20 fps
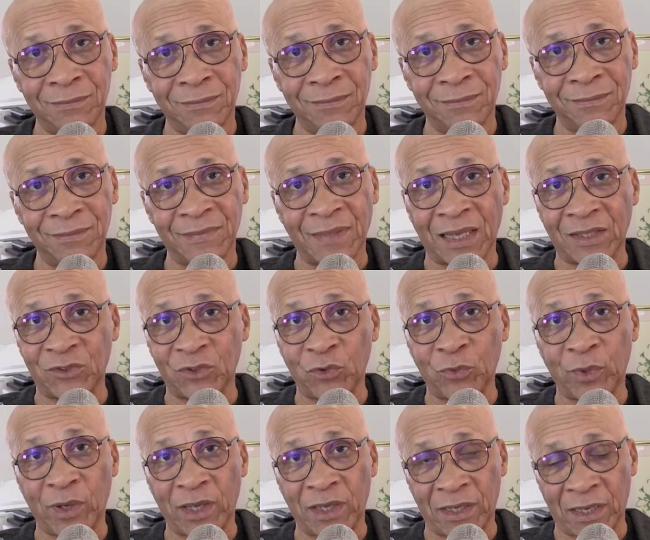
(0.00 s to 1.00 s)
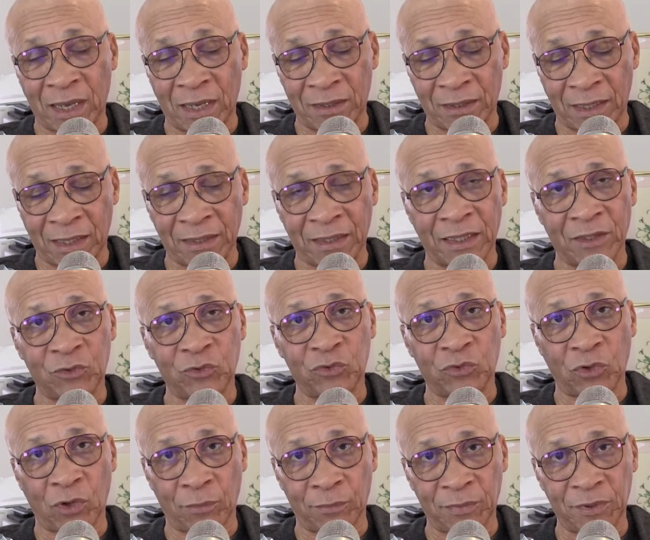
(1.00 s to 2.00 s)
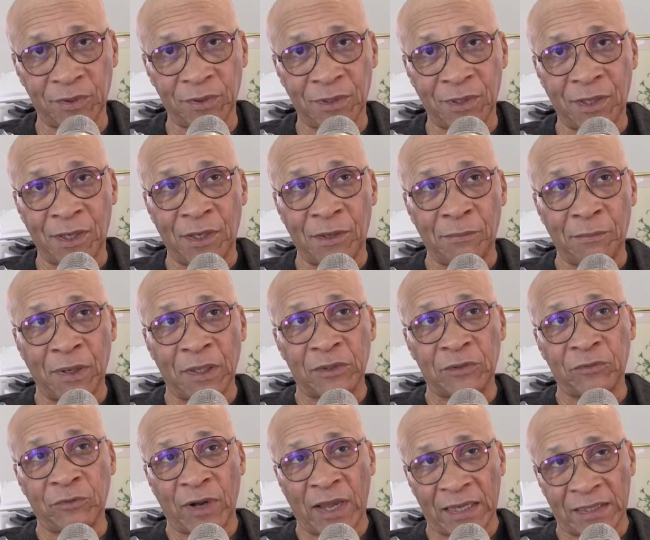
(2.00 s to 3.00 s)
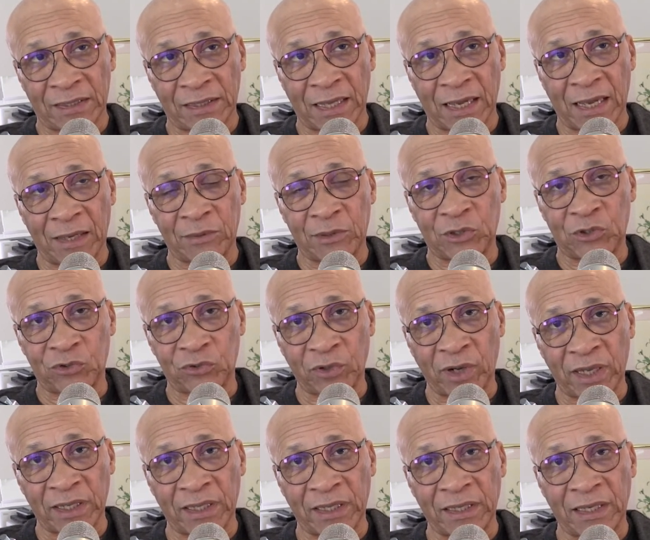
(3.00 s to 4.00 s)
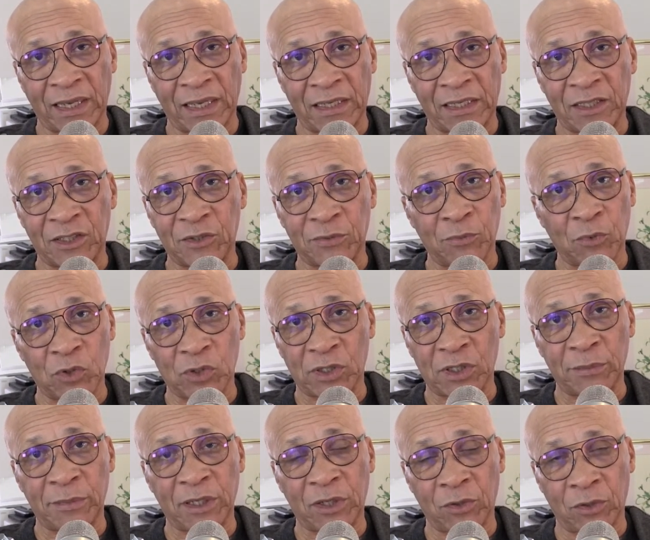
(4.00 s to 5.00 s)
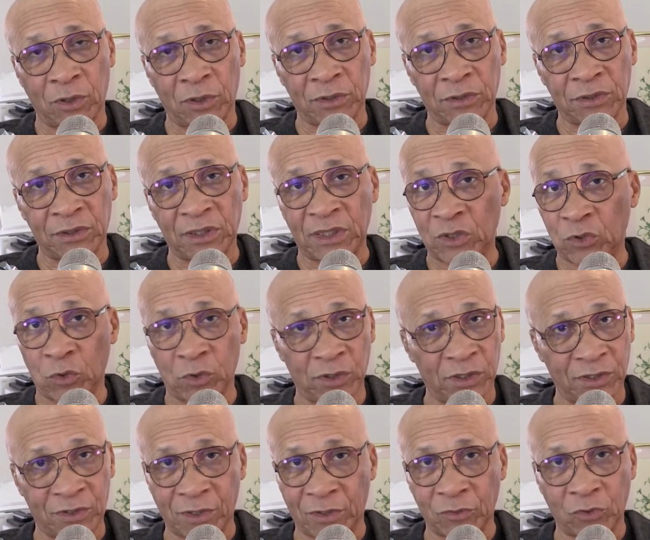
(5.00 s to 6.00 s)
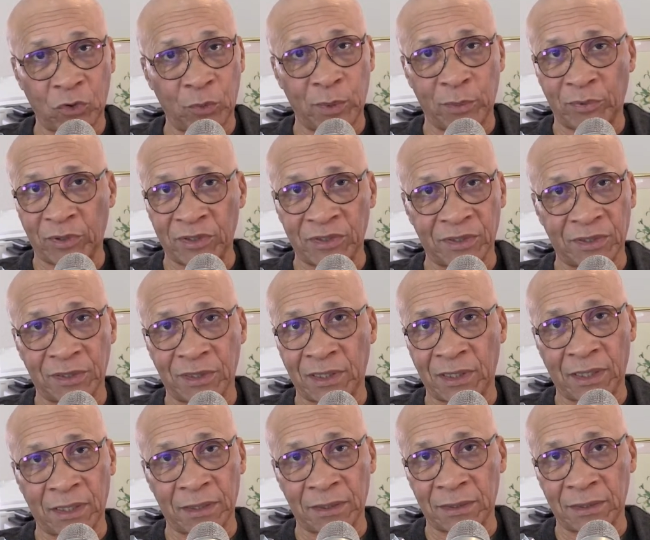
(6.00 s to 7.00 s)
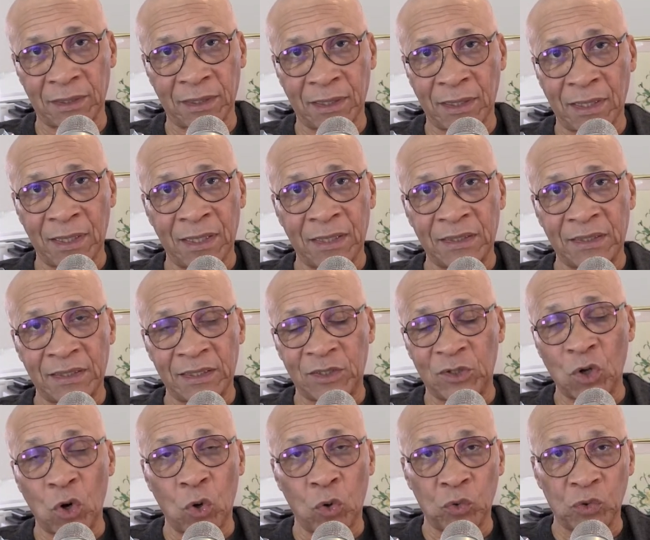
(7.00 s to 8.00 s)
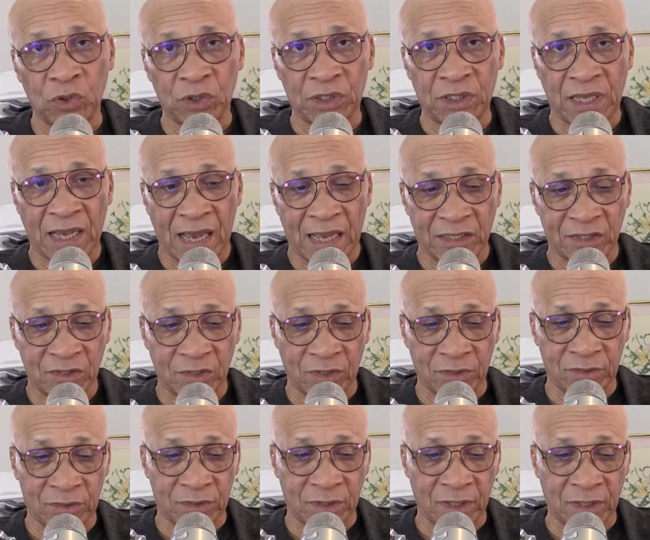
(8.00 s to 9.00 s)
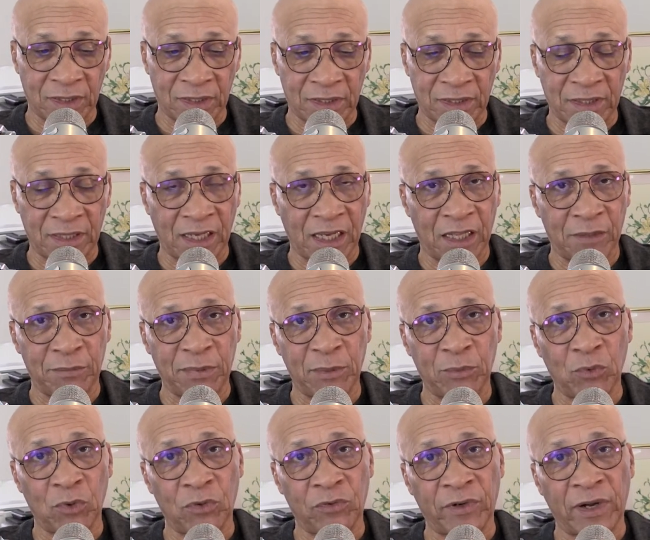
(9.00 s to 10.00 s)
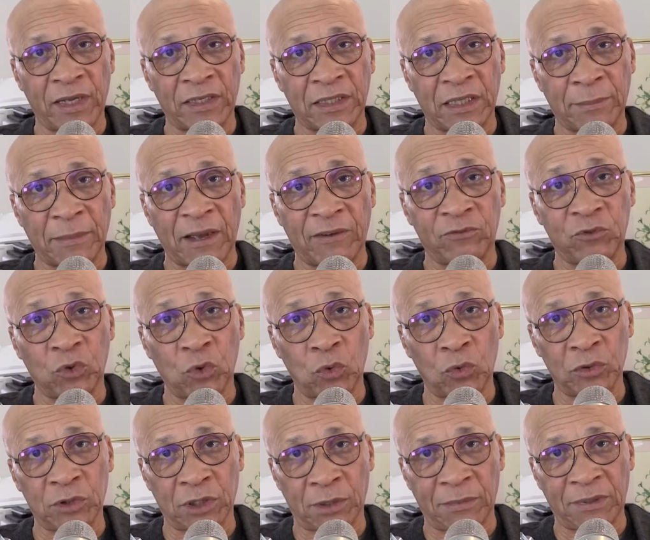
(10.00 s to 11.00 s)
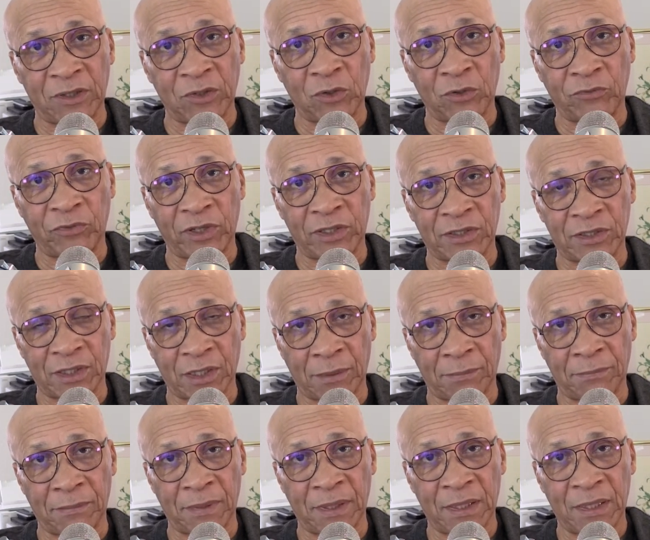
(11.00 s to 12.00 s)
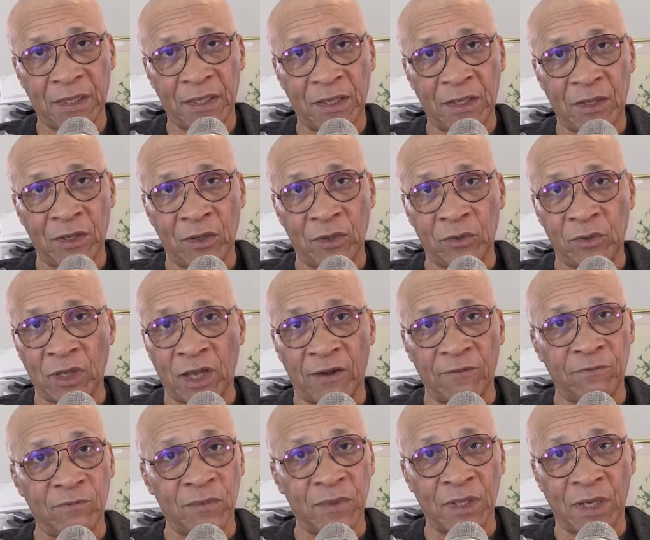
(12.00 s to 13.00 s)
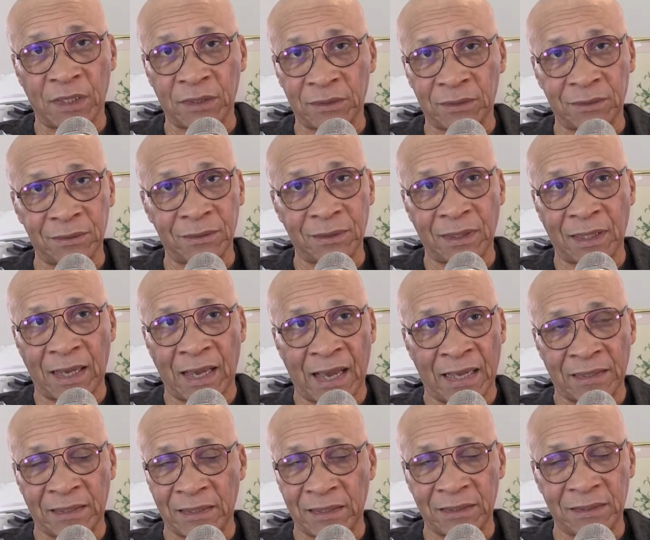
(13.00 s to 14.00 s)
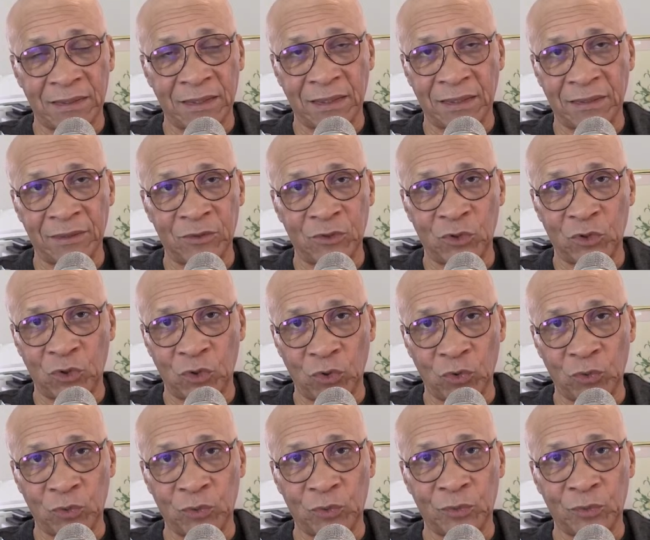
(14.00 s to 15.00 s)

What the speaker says: That's the way I get Trump. But right now he's trying again. It's mostly because he knows he's not going to be president again. He knows he has not done anything, and people around him have told him and convinced him. You have not added new